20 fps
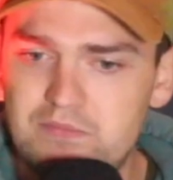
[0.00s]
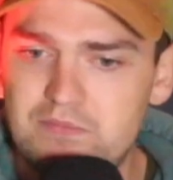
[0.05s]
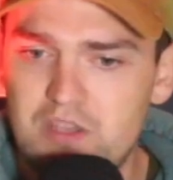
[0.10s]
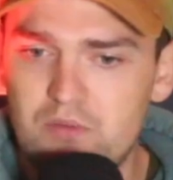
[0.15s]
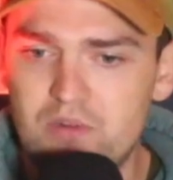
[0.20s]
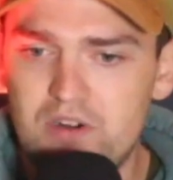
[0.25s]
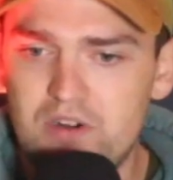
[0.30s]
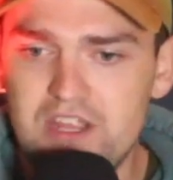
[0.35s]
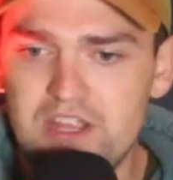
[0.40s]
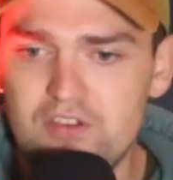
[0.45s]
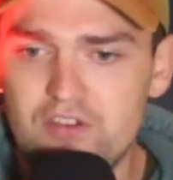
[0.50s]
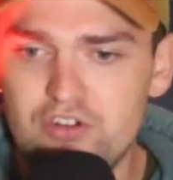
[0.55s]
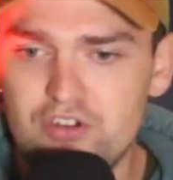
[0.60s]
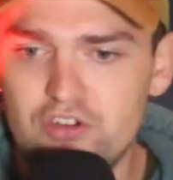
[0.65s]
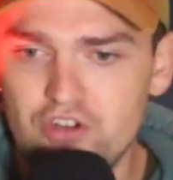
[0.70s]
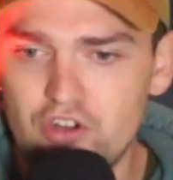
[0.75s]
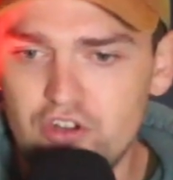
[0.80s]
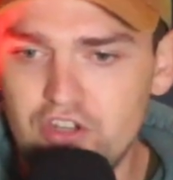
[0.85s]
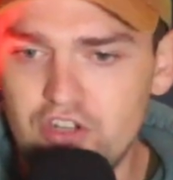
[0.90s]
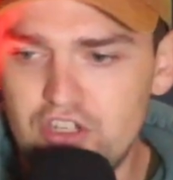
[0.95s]
that were either
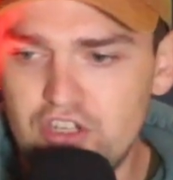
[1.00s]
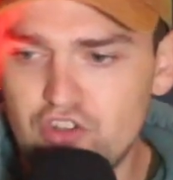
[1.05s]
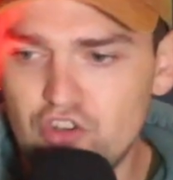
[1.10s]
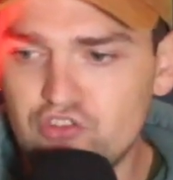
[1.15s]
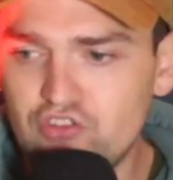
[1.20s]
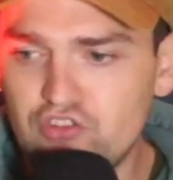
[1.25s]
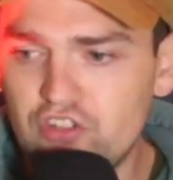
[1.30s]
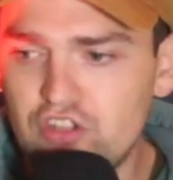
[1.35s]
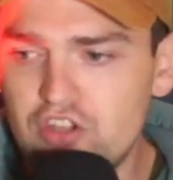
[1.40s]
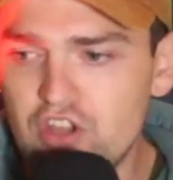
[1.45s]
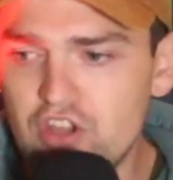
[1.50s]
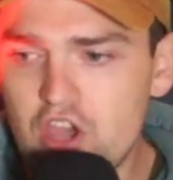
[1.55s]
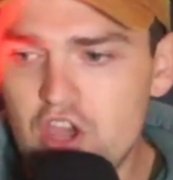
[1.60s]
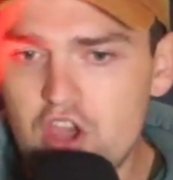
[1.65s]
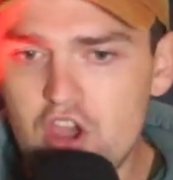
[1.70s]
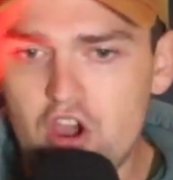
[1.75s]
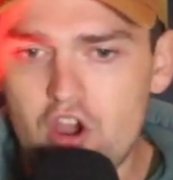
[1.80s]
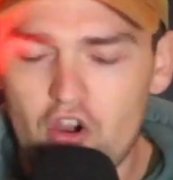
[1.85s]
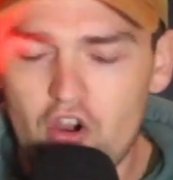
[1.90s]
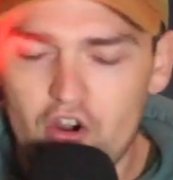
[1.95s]
done and dusted
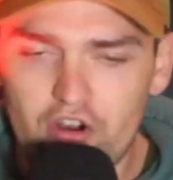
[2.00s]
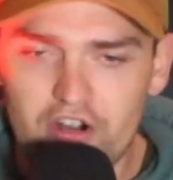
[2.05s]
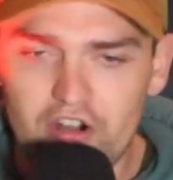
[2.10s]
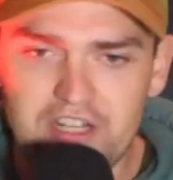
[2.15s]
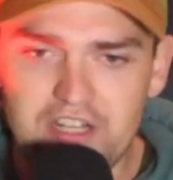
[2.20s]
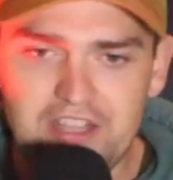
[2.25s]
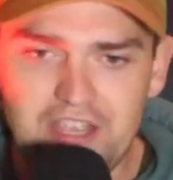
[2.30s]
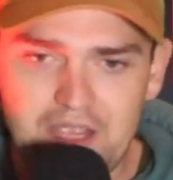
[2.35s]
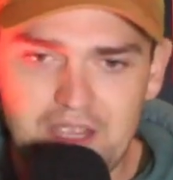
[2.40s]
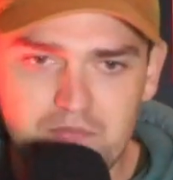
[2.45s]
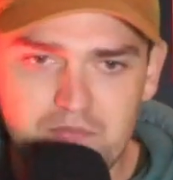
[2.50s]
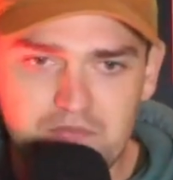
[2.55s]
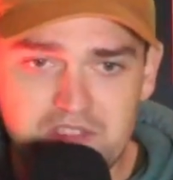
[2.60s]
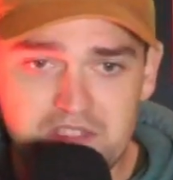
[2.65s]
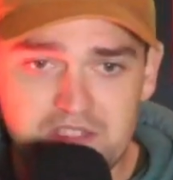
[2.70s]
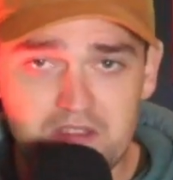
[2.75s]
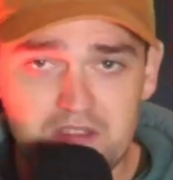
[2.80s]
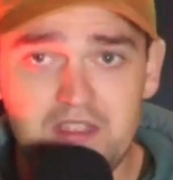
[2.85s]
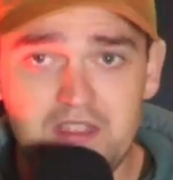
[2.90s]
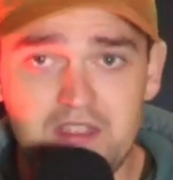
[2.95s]
or in games
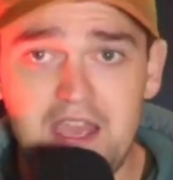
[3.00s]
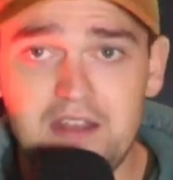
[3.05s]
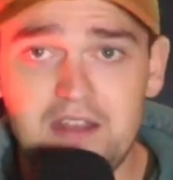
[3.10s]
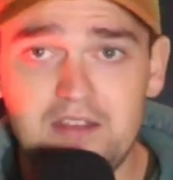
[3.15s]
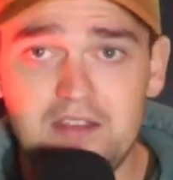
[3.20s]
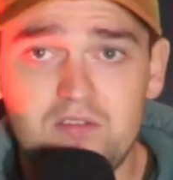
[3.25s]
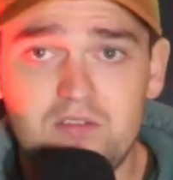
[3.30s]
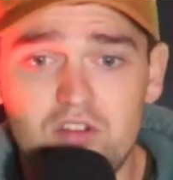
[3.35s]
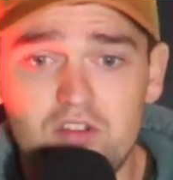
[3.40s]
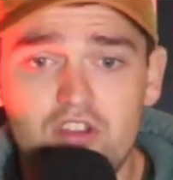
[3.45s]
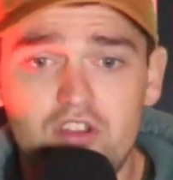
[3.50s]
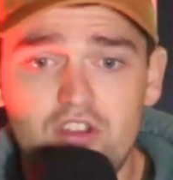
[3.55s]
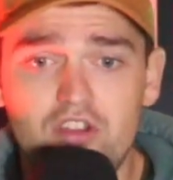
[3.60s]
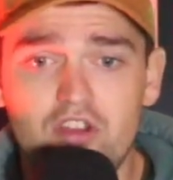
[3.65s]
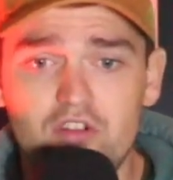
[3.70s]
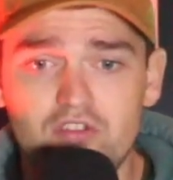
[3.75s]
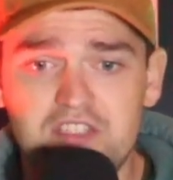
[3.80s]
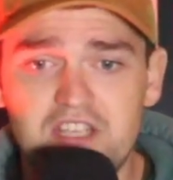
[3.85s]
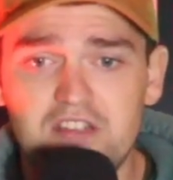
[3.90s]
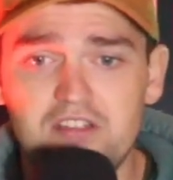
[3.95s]
that, you
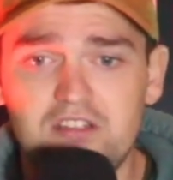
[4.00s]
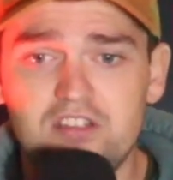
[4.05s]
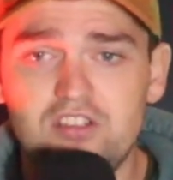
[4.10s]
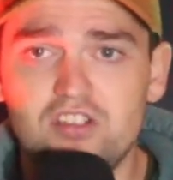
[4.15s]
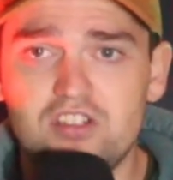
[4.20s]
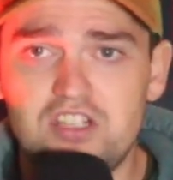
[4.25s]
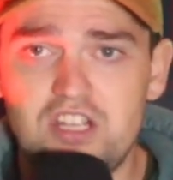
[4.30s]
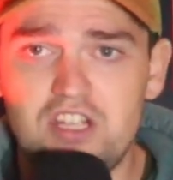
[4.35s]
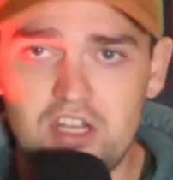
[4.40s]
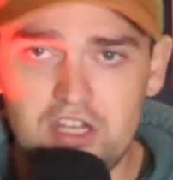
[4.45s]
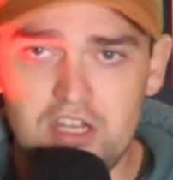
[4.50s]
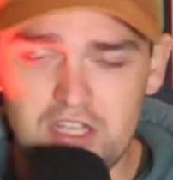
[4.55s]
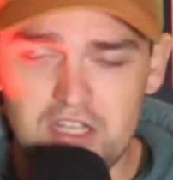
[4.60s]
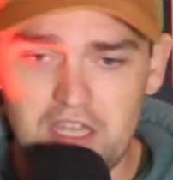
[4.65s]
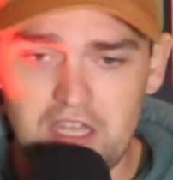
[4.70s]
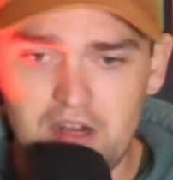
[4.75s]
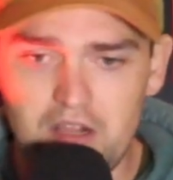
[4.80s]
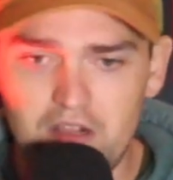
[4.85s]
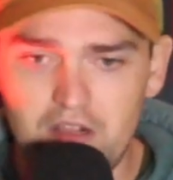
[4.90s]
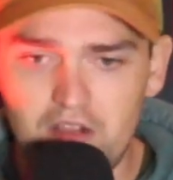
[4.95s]
know, Celtic just needed to
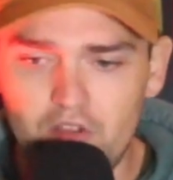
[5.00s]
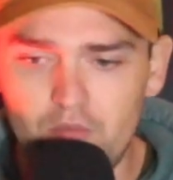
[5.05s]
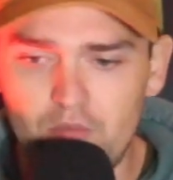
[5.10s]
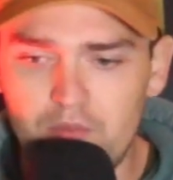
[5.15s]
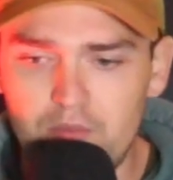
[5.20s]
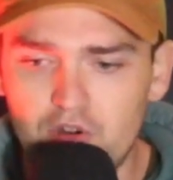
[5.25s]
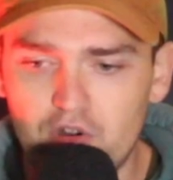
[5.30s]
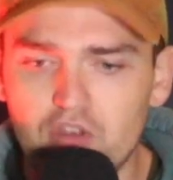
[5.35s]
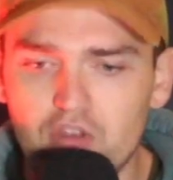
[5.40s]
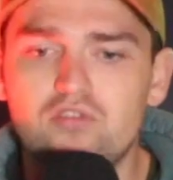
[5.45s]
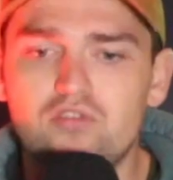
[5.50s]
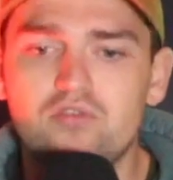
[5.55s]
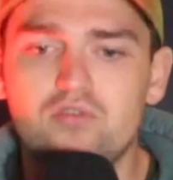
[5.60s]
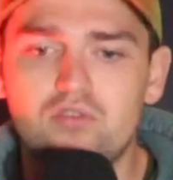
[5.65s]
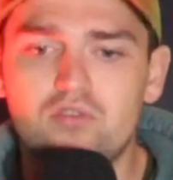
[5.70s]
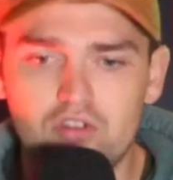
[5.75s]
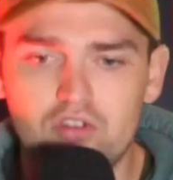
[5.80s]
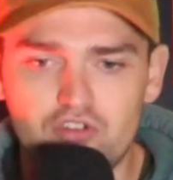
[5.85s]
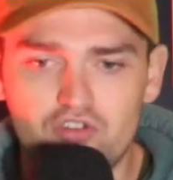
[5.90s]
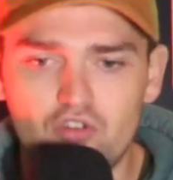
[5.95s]
get a little bit more
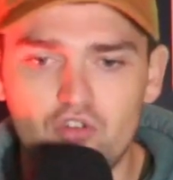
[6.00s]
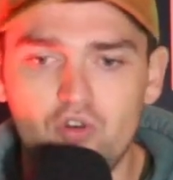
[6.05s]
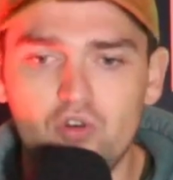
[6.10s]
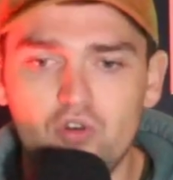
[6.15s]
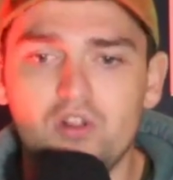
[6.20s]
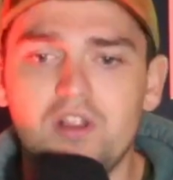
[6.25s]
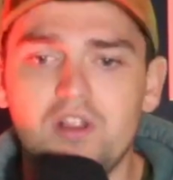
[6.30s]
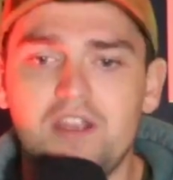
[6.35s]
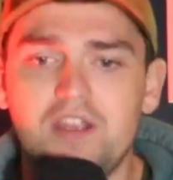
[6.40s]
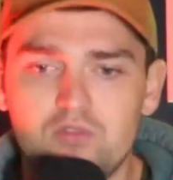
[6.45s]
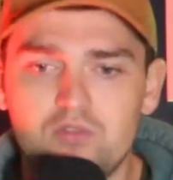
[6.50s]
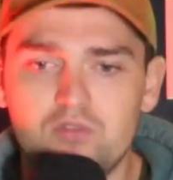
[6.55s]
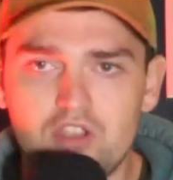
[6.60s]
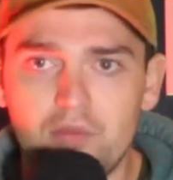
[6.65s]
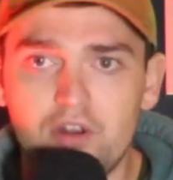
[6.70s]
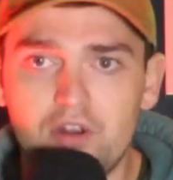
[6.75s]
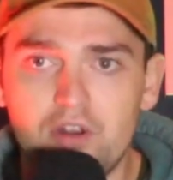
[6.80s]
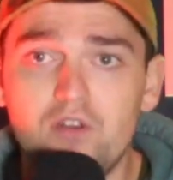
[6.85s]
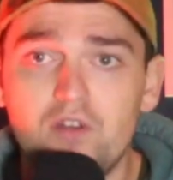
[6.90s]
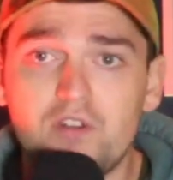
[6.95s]
control. And he was
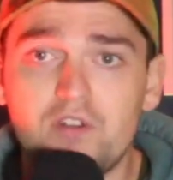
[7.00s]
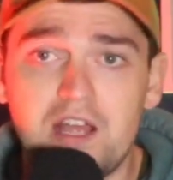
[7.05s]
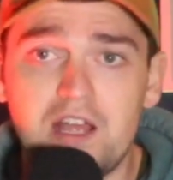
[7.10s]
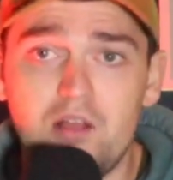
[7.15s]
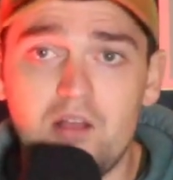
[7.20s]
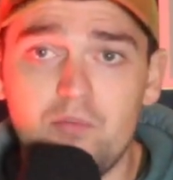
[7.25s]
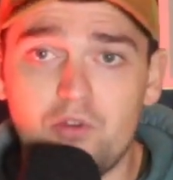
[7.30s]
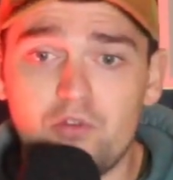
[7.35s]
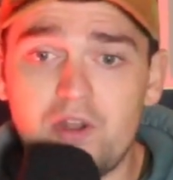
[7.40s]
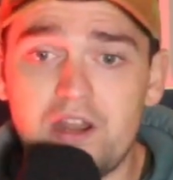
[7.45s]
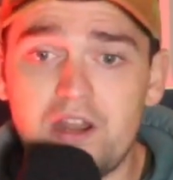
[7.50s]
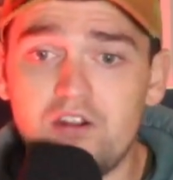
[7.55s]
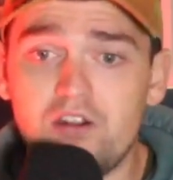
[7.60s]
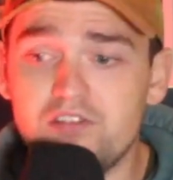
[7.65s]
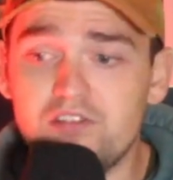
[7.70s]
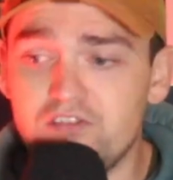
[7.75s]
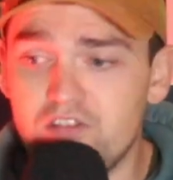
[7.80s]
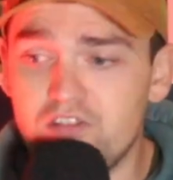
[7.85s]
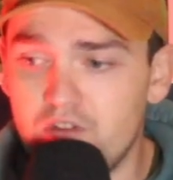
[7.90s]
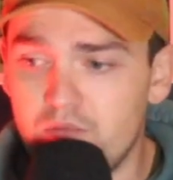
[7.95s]
coming on for Callum McGregor
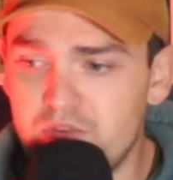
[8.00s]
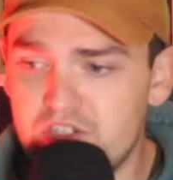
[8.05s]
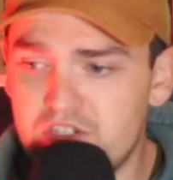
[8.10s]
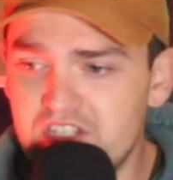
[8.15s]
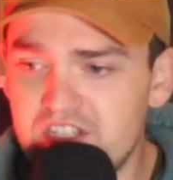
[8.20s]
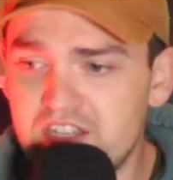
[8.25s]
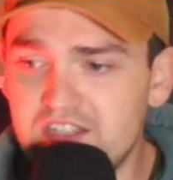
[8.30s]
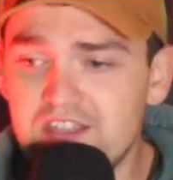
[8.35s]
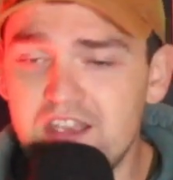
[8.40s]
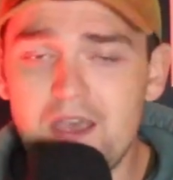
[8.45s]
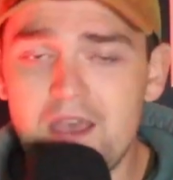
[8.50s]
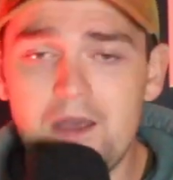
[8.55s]
as the number six.